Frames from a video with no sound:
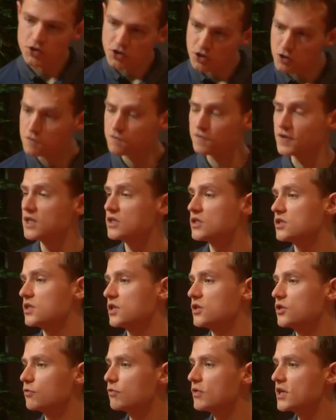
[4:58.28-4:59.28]
of the new features
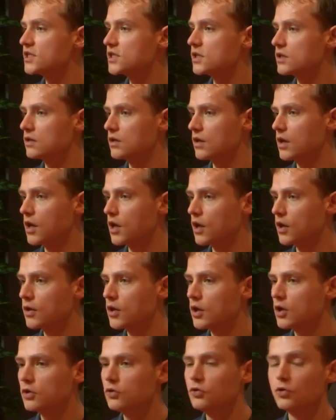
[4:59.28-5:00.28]
in the recent
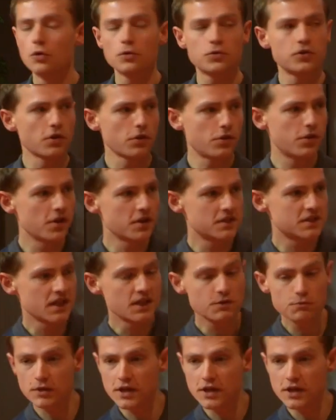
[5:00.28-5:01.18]
0.13